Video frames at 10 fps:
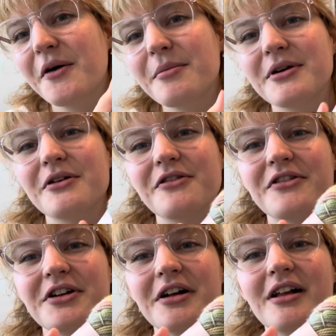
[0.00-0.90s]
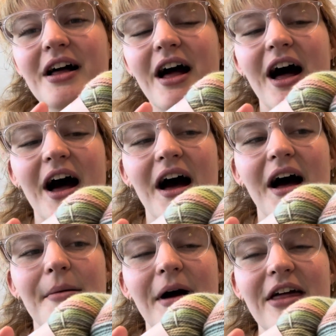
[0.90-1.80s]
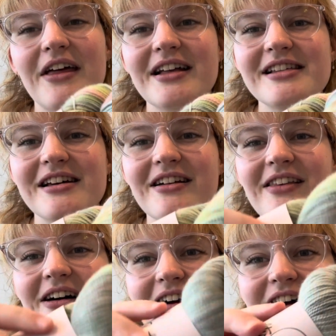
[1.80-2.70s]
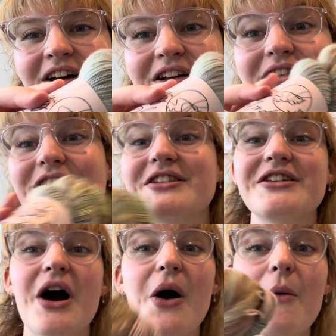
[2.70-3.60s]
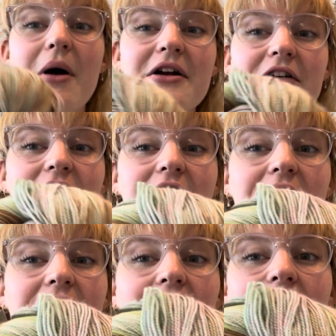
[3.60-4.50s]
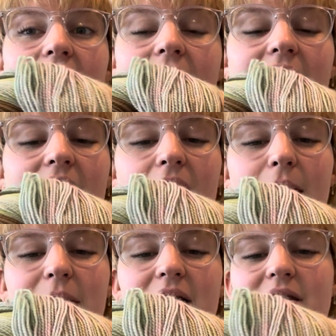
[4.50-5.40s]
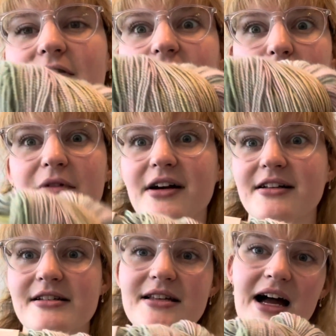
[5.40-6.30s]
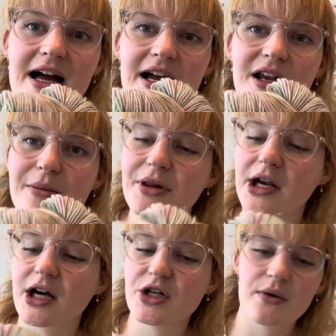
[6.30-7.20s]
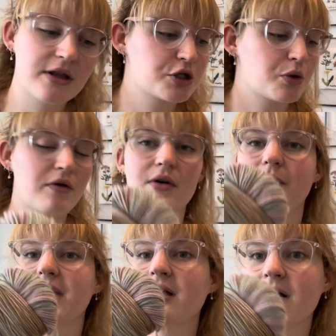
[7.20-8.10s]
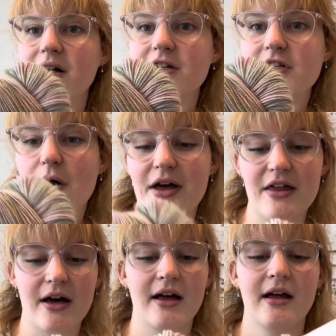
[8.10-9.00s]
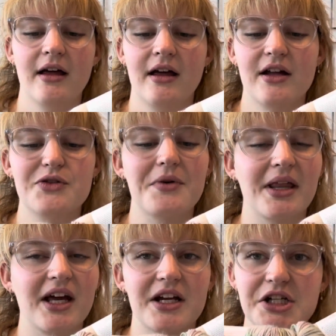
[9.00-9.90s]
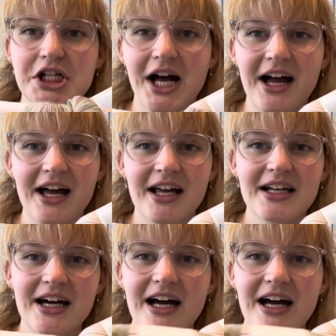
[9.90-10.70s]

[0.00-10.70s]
beautiful. I think it's gonna look so wonderful in the film reel design. I'm planning on doing the short row heel, so I think it's really gonna shine,